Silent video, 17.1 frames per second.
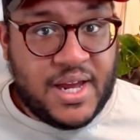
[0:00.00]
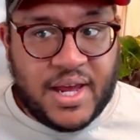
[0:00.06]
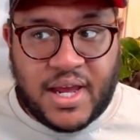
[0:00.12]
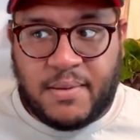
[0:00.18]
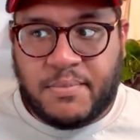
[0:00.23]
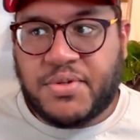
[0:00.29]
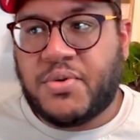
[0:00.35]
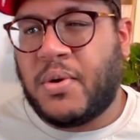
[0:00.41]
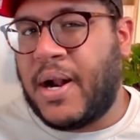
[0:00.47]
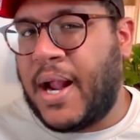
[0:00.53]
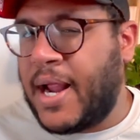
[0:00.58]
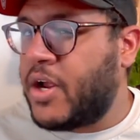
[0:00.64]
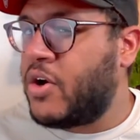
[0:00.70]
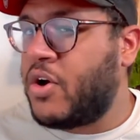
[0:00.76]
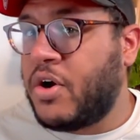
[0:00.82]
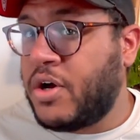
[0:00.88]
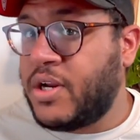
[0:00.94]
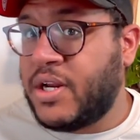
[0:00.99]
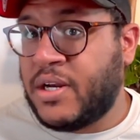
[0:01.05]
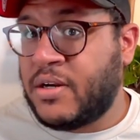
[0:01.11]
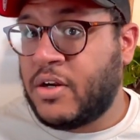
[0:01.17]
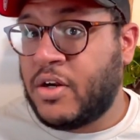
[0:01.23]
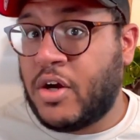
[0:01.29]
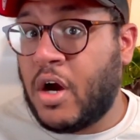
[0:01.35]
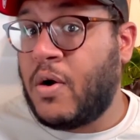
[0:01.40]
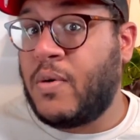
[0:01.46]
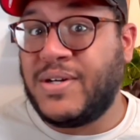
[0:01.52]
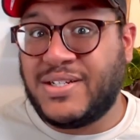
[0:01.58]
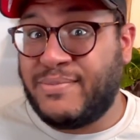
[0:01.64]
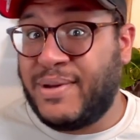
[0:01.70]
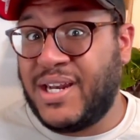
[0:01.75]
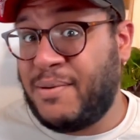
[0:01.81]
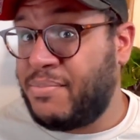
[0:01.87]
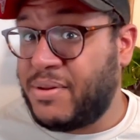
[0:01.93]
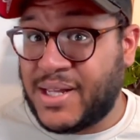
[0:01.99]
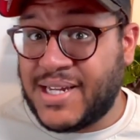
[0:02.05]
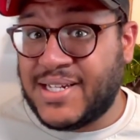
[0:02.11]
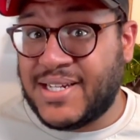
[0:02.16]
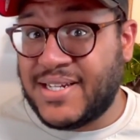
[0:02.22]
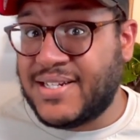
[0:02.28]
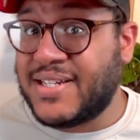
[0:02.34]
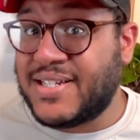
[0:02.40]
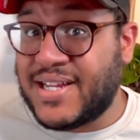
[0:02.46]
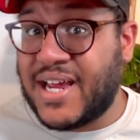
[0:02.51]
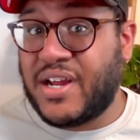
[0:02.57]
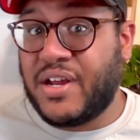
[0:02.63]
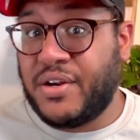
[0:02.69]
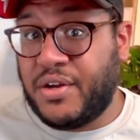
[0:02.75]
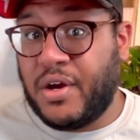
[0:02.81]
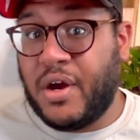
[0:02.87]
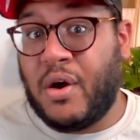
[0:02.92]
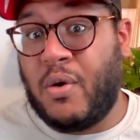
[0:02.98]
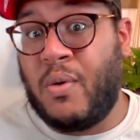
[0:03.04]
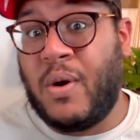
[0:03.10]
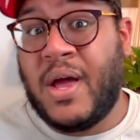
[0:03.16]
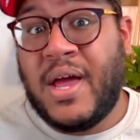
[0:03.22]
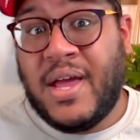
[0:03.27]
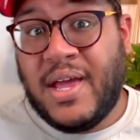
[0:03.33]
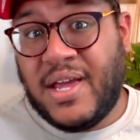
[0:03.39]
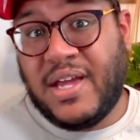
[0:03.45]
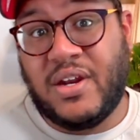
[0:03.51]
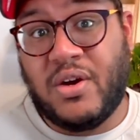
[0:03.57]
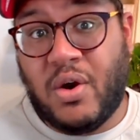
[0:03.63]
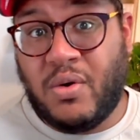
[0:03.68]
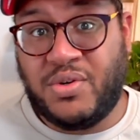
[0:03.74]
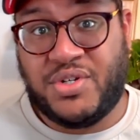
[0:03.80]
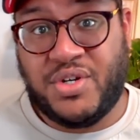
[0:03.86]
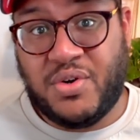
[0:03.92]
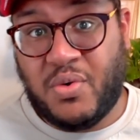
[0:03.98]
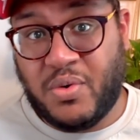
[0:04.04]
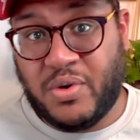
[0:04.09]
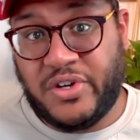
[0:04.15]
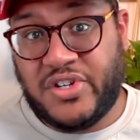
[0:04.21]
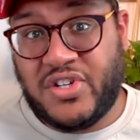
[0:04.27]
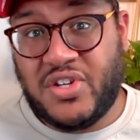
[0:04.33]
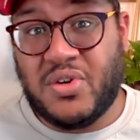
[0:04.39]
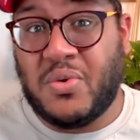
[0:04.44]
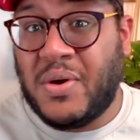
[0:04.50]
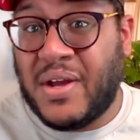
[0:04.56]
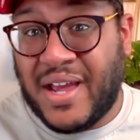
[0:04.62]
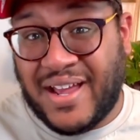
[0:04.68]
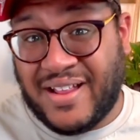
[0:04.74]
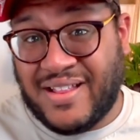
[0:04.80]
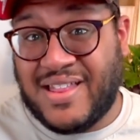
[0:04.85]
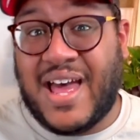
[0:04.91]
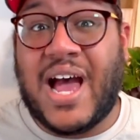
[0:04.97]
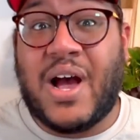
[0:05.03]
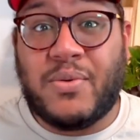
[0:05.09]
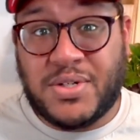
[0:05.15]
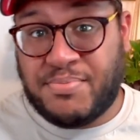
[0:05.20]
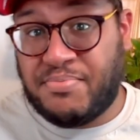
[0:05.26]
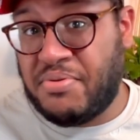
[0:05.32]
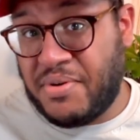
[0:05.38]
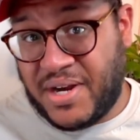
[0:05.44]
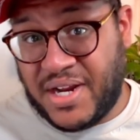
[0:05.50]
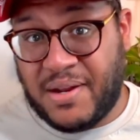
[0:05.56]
games, where I couldn't go as many places as I could go in Oceanhorn 2, and that was pretty